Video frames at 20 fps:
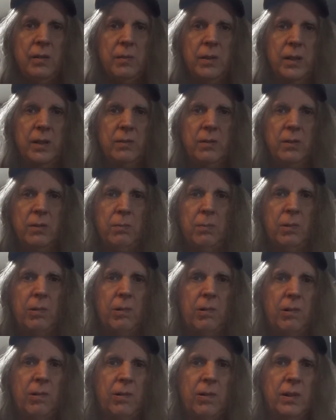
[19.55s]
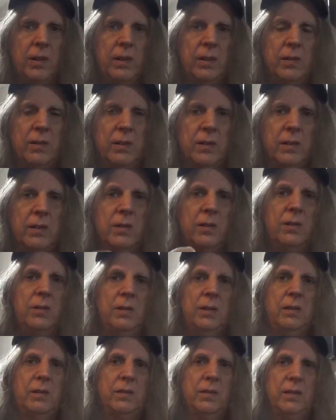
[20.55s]
Maybe a little more, I don't know.
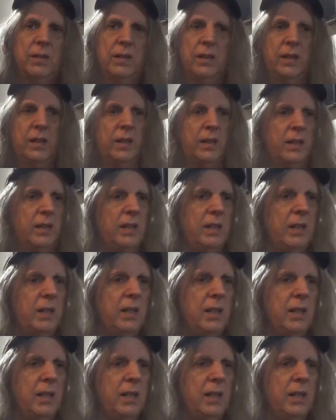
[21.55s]
How's that?